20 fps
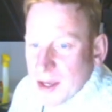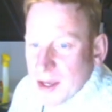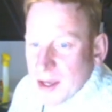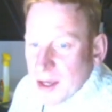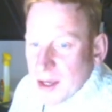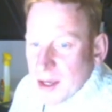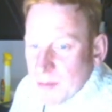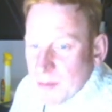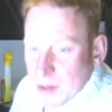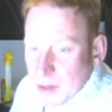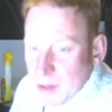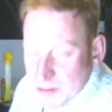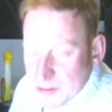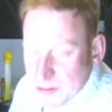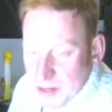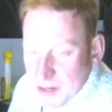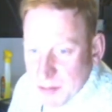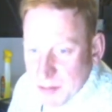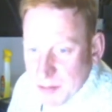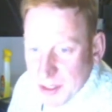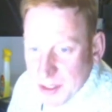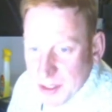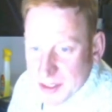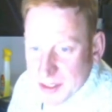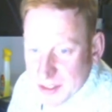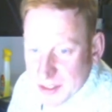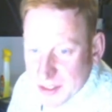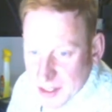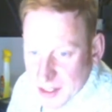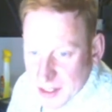but I was very pleased to
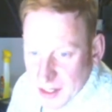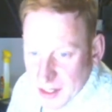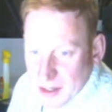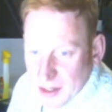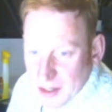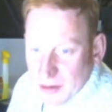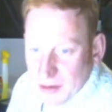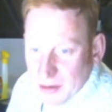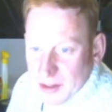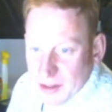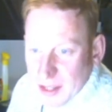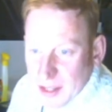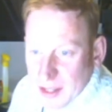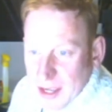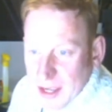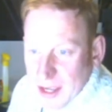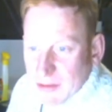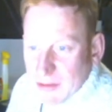see it go and get out